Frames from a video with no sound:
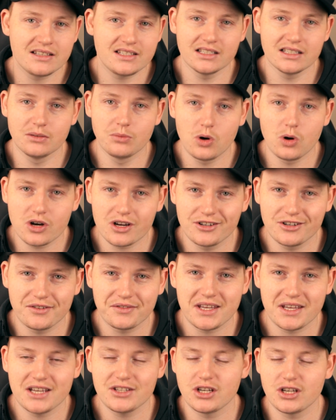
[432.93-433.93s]
Dylan Walker not
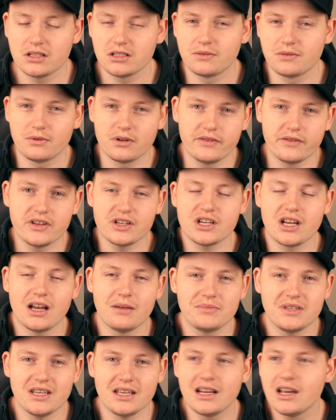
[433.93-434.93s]
there. Tom Trbojevic
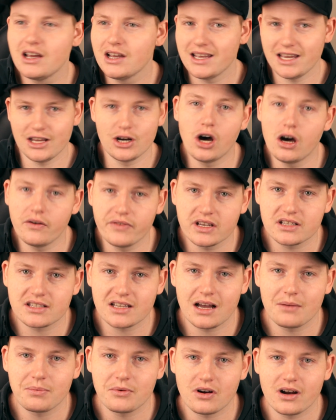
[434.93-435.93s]
comes in. An obvious
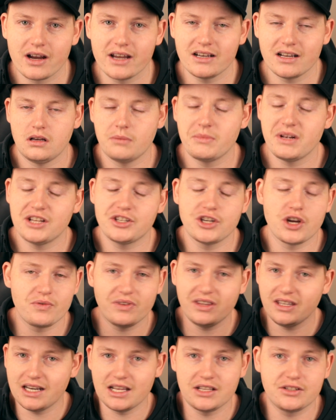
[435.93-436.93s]
upgrade. I mean, I don't
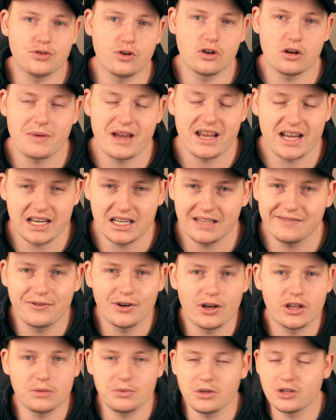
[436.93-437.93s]
really need to talk about it any
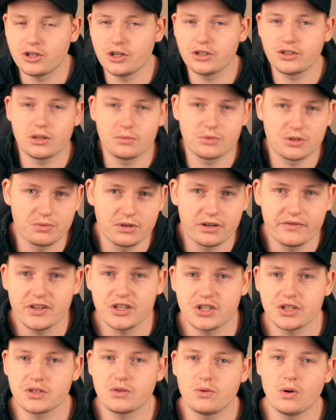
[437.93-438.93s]
further. We all know Tom
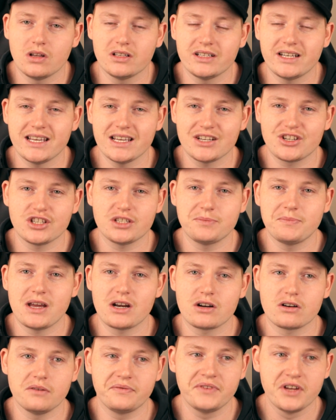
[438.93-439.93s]
Trbojevic quality. It's just a
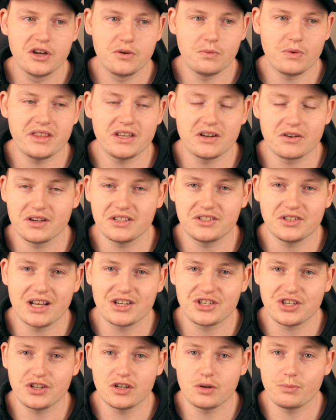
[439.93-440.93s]
matter of whether he's
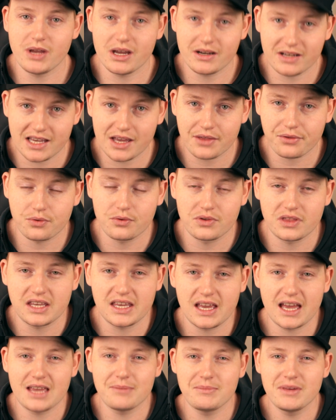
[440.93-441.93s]
actually going to be able to get through the
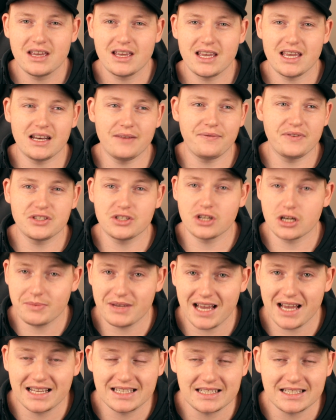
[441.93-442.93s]
game and if he's going to
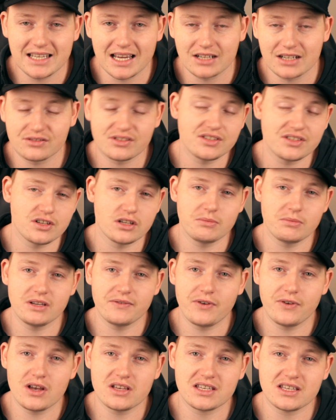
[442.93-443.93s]
be underdone, because he's going to be
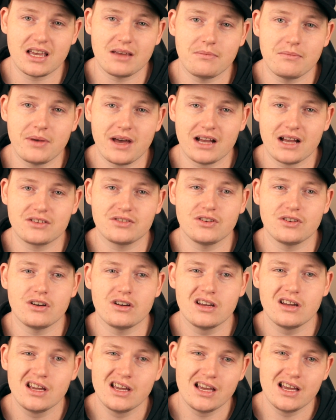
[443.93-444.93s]
first game back.
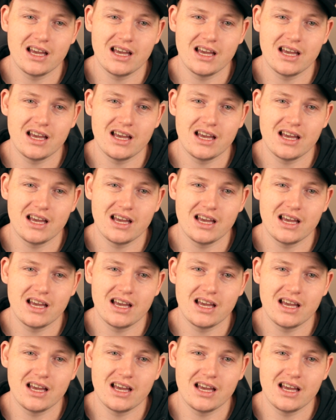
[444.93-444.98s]
So